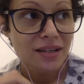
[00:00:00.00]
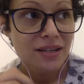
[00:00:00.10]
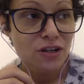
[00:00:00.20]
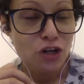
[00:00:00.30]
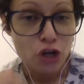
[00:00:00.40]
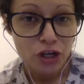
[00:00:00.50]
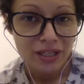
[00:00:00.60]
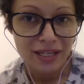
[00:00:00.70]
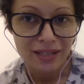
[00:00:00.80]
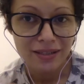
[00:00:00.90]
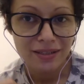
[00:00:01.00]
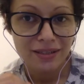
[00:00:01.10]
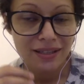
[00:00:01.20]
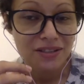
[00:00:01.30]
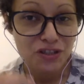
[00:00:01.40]

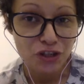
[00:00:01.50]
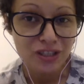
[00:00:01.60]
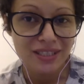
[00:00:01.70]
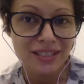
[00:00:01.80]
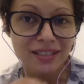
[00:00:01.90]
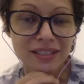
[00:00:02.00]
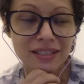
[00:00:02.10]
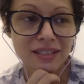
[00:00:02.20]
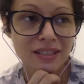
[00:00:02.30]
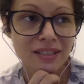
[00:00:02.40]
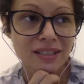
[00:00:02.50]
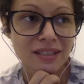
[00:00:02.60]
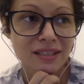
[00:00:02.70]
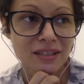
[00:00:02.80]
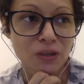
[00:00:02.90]
learning and
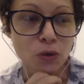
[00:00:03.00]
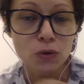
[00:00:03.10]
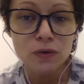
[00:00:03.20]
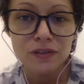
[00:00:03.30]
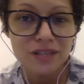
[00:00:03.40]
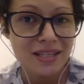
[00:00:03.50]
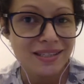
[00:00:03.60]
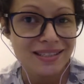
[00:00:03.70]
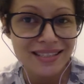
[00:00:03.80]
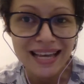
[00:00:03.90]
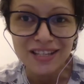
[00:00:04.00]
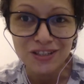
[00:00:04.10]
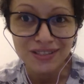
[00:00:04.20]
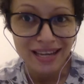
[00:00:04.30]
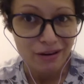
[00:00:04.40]
studying all things
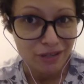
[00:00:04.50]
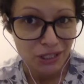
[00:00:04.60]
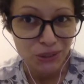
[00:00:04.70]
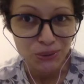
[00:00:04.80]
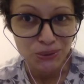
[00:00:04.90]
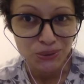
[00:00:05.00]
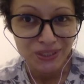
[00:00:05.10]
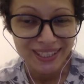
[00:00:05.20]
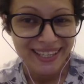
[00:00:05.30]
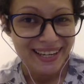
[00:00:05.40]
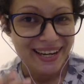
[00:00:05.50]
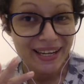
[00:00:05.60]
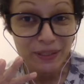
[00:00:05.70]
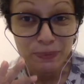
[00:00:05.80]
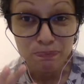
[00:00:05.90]
esoterical
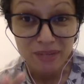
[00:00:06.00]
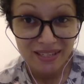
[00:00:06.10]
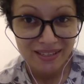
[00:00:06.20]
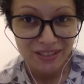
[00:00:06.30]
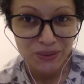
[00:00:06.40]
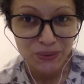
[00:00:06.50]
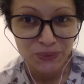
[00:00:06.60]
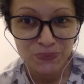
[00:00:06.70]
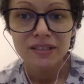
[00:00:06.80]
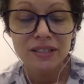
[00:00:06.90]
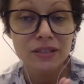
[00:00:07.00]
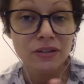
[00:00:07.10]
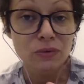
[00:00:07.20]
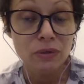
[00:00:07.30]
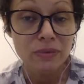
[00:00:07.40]
and mystical. So
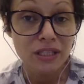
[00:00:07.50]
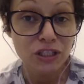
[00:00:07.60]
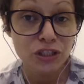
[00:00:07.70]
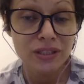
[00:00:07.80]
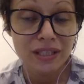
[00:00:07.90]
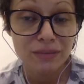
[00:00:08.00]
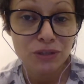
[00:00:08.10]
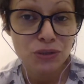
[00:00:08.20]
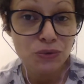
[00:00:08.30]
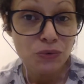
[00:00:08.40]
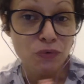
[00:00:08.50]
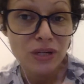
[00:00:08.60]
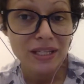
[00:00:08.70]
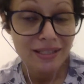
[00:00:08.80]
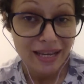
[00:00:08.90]
it will be a good time to
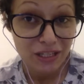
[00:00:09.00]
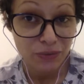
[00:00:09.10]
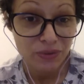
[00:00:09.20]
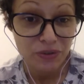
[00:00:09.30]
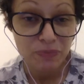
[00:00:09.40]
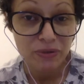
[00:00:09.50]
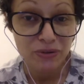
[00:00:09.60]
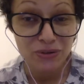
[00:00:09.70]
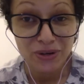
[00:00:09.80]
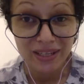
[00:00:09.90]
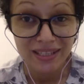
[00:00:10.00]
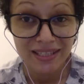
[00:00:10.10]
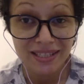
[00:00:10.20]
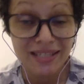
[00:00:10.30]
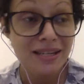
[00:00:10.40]
reconnect with your
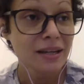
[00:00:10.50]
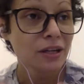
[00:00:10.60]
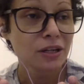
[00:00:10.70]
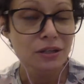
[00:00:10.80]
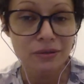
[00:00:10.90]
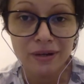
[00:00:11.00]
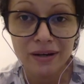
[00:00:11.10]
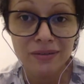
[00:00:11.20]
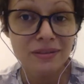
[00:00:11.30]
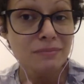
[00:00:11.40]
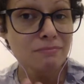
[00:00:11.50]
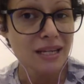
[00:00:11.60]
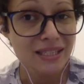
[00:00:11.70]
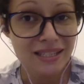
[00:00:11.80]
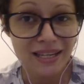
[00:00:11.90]
spirituality, ground,
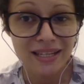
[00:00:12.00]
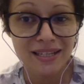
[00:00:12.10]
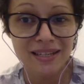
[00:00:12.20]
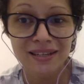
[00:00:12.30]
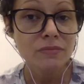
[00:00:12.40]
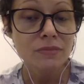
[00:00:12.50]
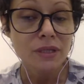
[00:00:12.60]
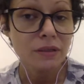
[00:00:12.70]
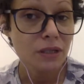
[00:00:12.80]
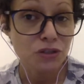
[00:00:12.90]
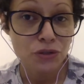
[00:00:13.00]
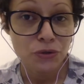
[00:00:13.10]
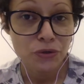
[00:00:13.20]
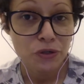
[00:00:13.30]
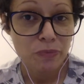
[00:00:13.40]
meditate, get to know
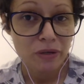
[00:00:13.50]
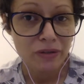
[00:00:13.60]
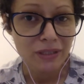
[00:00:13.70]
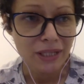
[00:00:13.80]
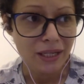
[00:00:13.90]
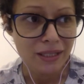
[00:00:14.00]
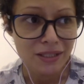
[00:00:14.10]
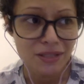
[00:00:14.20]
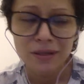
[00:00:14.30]
your spirit guides,